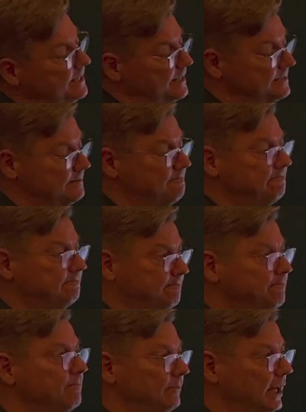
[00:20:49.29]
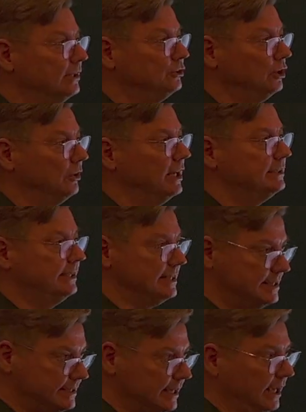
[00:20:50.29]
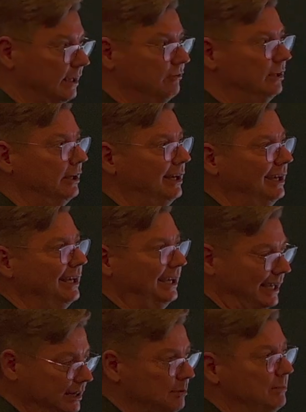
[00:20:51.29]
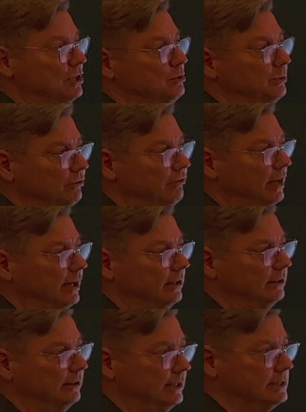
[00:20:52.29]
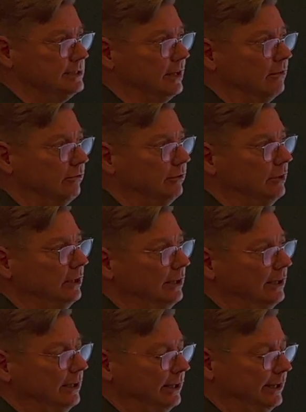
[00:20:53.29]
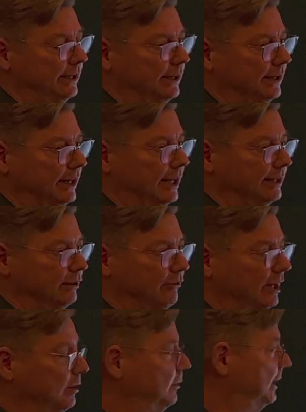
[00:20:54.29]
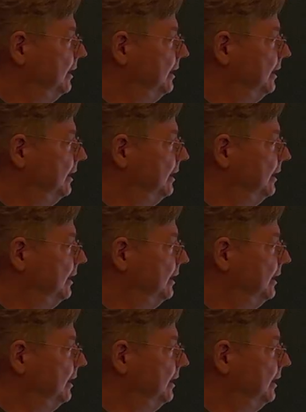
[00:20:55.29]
Yes. Okay. so in that sense, saved in the measurement file itself mm -hmm. uh, and available